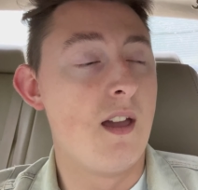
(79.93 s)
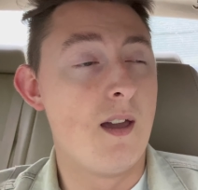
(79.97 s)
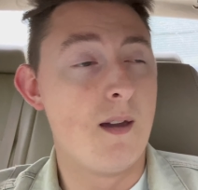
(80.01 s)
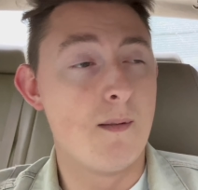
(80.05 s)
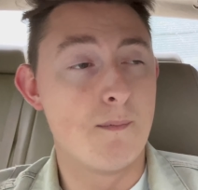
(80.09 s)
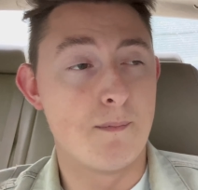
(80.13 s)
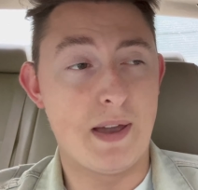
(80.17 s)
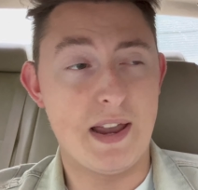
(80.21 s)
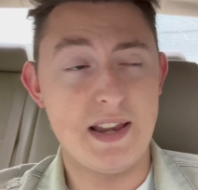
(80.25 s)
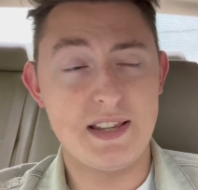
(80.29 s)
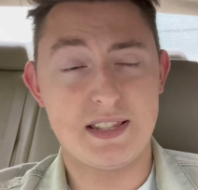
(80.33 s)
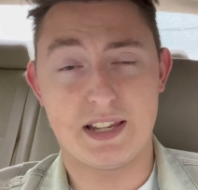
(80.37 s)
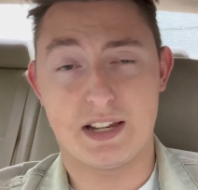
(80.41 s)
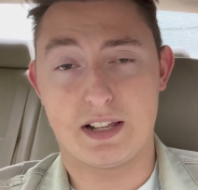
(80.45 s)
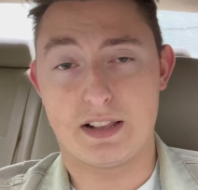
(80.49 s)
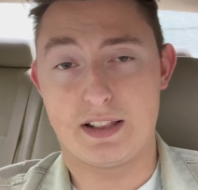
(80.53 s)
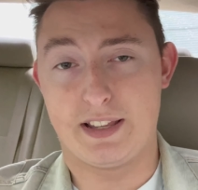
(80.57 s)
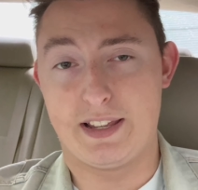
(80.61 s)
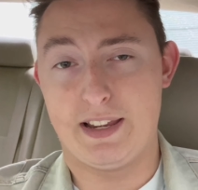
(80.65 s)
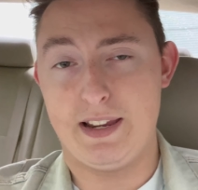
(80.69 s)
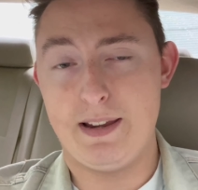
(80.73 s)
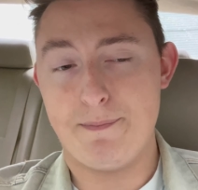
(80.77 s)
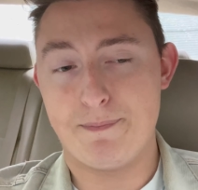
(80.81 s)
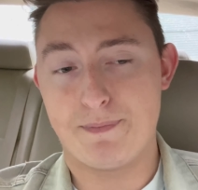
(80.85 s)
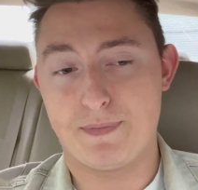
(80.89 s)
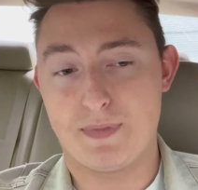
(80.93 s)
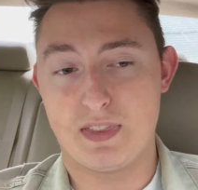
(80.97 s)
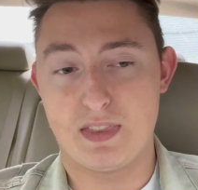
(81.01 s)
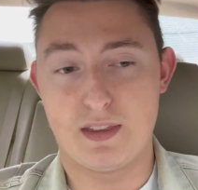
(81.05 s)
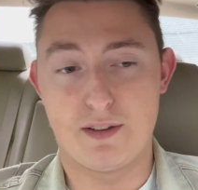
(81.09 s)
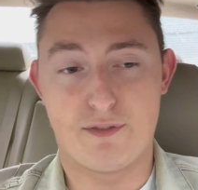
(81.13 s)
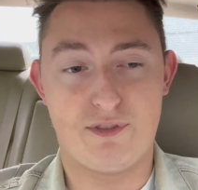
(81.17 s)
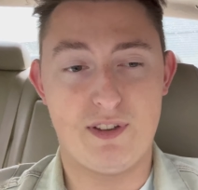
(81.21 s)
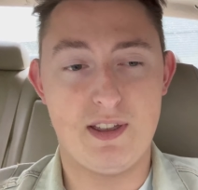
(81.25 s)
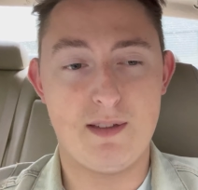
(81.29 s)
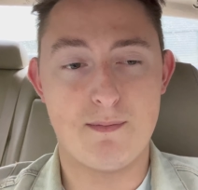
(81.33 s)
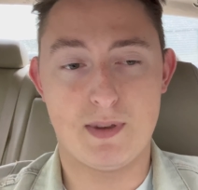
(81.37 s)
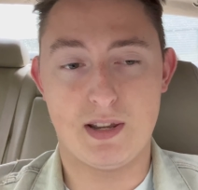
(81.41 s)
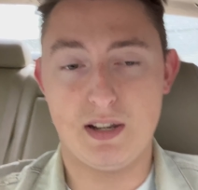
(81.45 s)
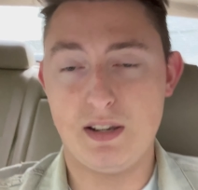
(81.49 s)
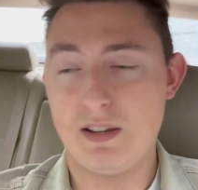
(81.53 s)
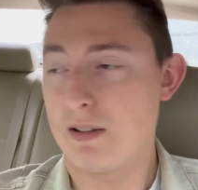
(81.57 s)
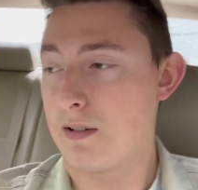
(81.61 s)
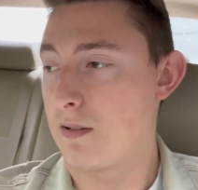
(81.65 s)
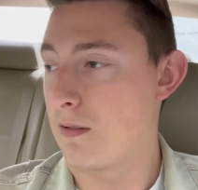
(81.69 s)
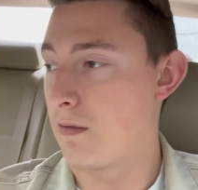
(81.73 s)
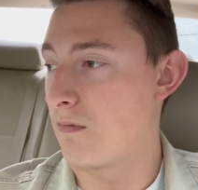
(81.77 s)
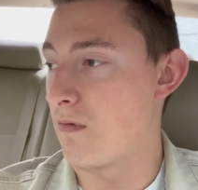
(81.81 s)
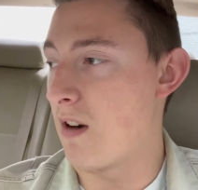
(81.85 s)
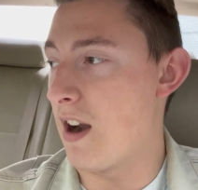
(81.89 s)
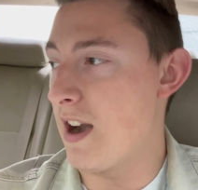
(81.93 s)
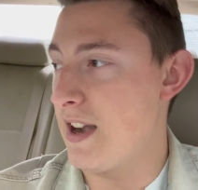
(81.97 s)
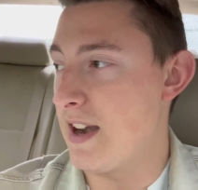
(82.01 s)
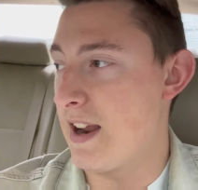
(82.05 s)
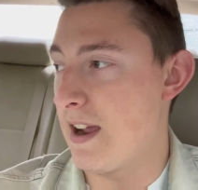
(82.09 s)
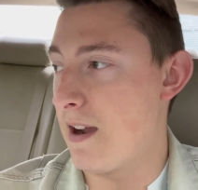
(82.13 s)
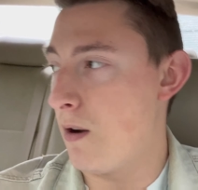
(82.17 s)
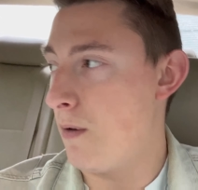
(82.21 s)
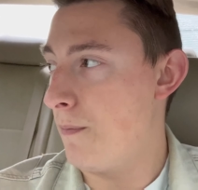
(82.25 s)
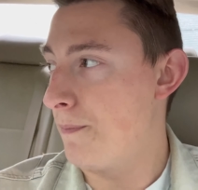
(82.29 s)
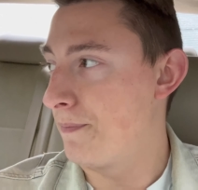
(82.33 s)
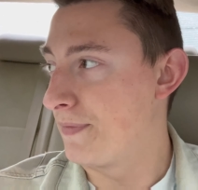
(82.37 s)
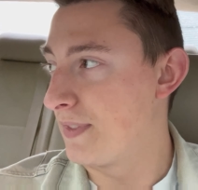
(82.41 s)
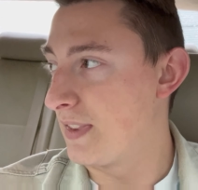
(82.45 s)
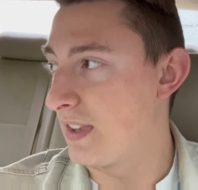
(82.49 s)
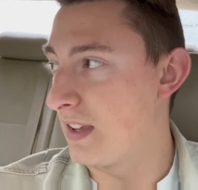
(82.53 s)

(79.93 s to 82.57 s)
Basically, the fitment right now